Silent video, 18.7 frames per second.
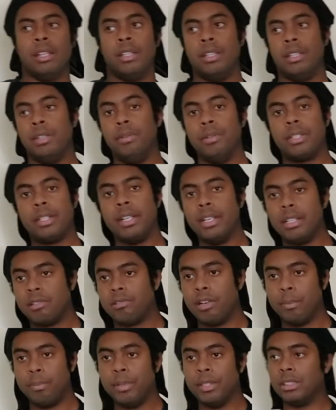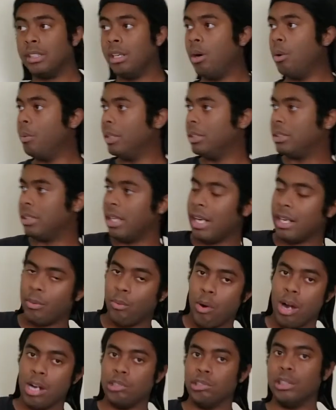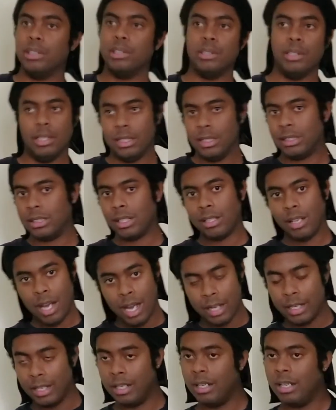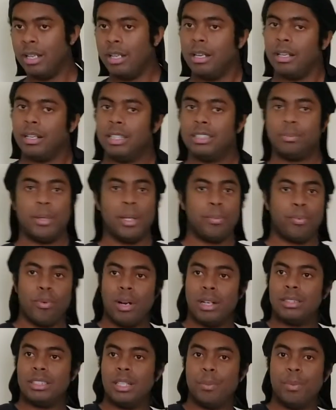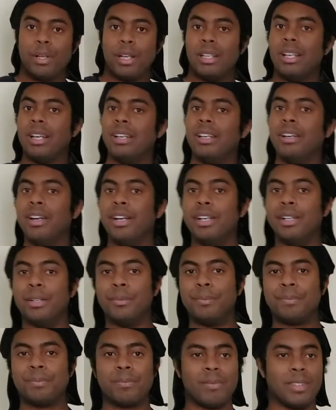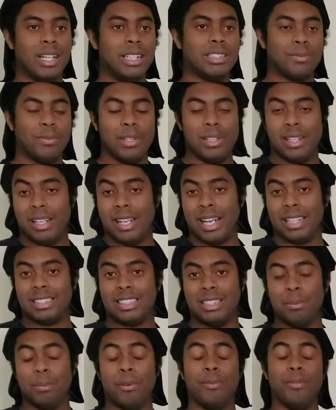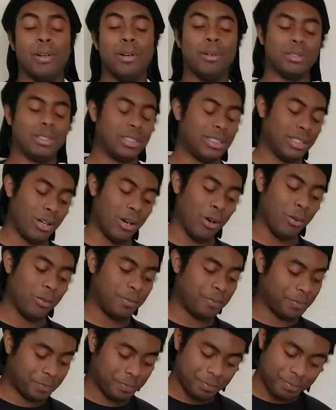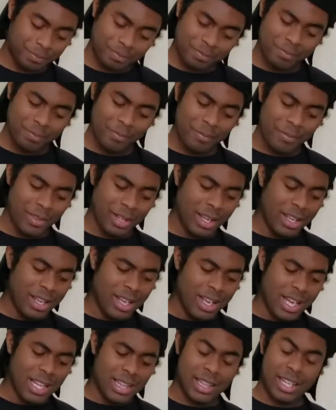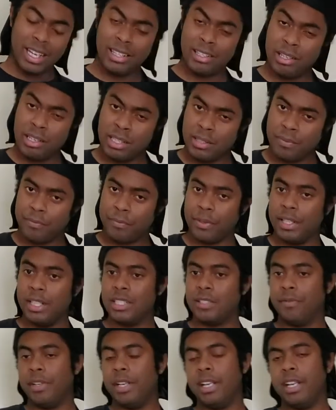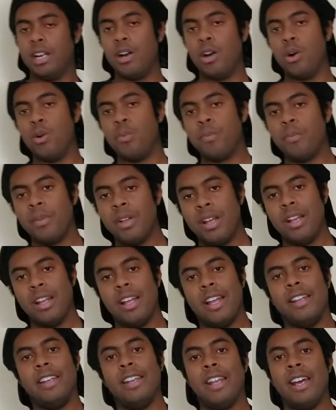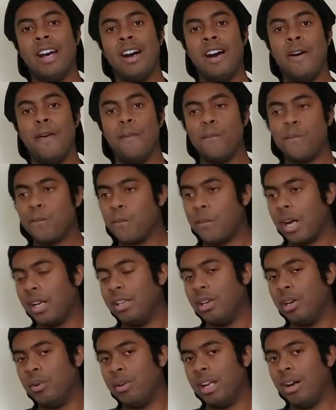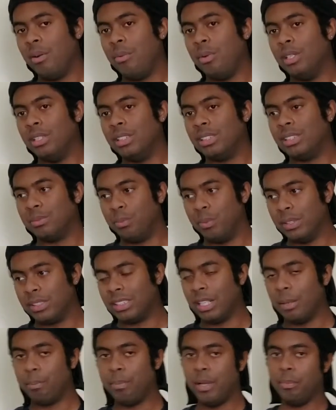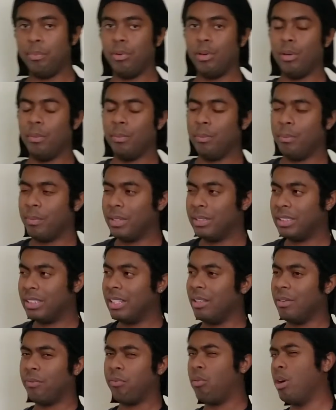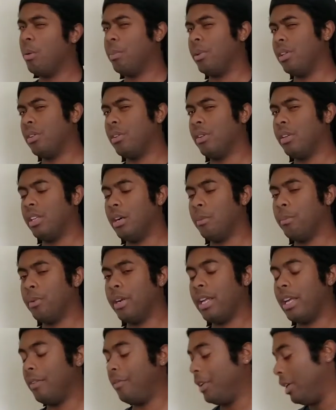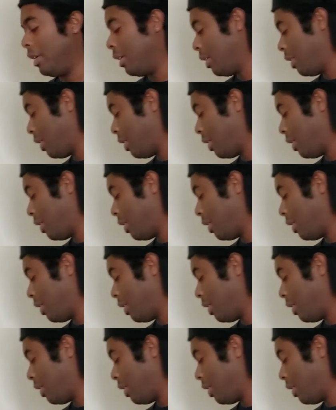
You see a trip is going to that quadrant, you just decline it. Because people aren't tipping in that area. It's really that simple, folks. So that does it for this video. Now, I know that was what some people would consider formula or number heavy.